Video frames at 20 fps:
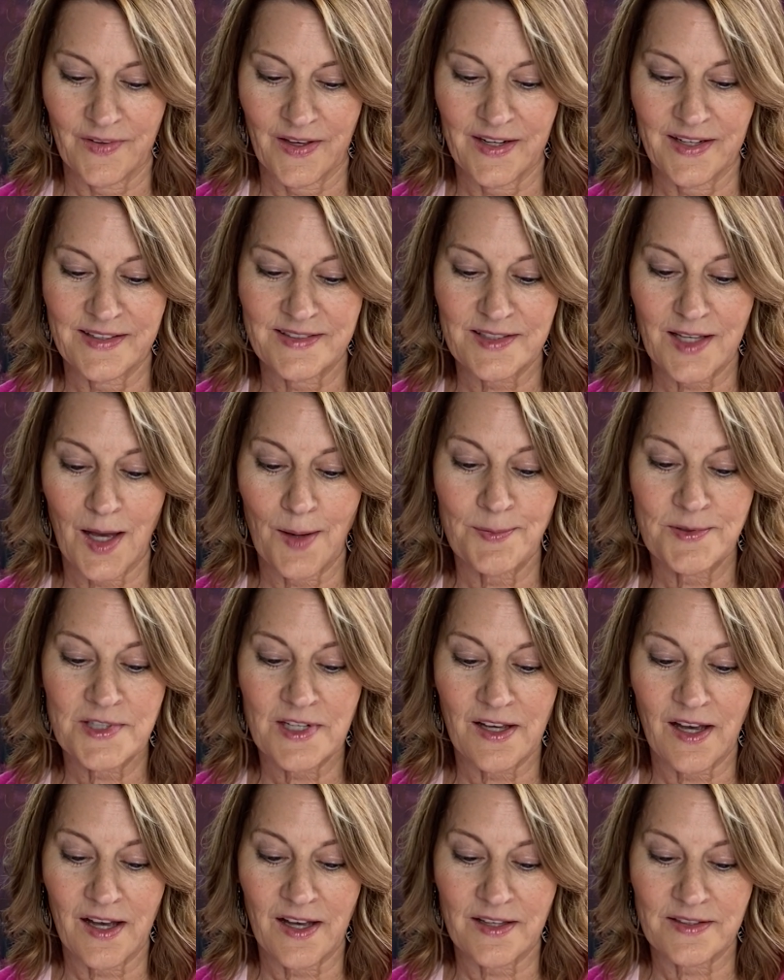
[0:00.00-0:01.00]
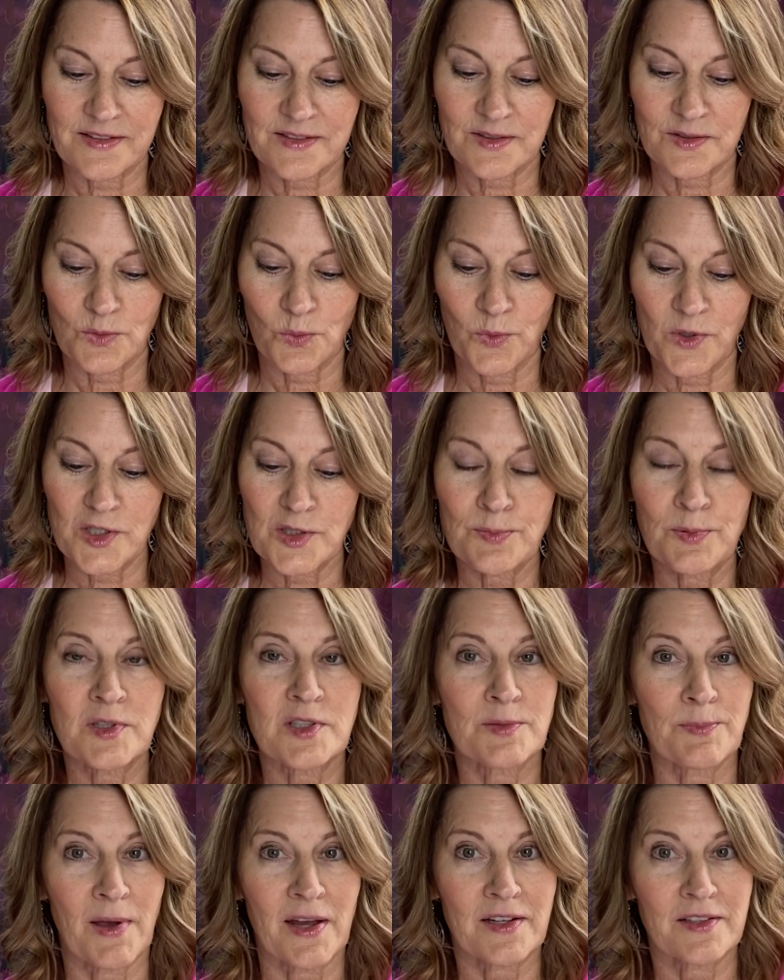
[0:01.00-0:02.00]
And it's up to us which
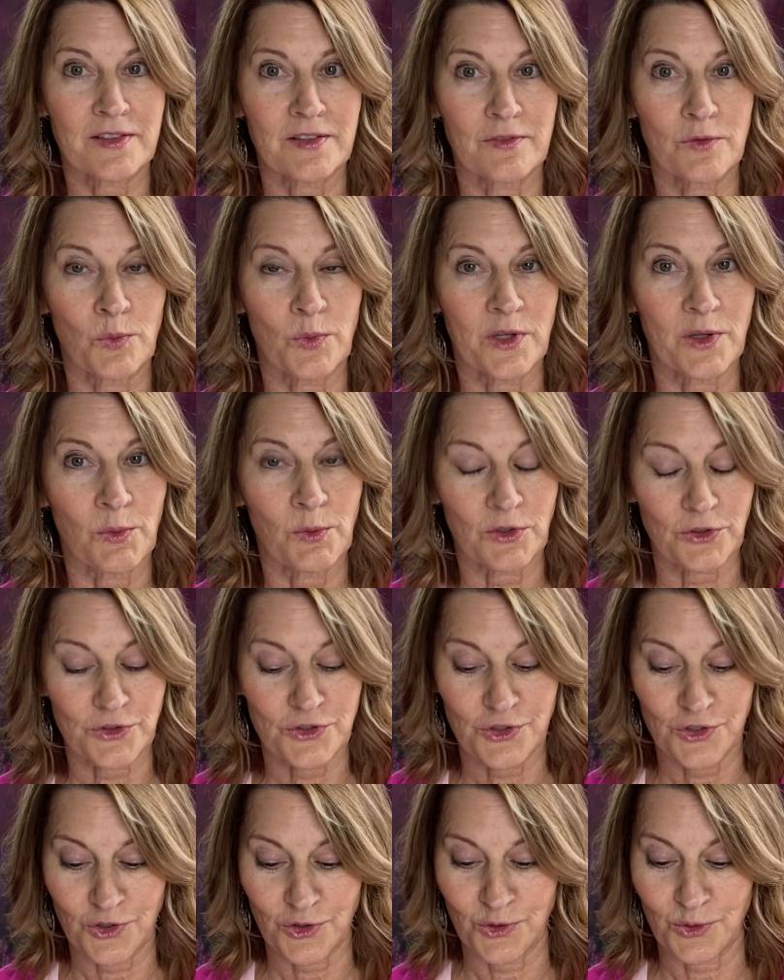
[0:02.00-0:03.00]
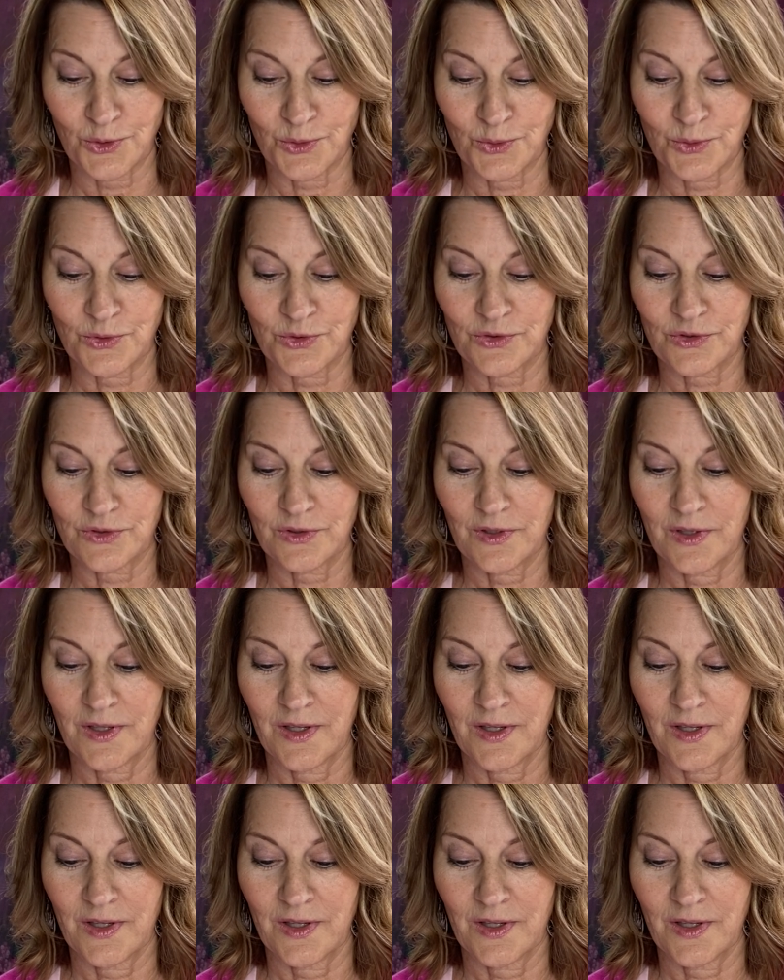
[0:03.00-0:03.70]
perspective we will choose,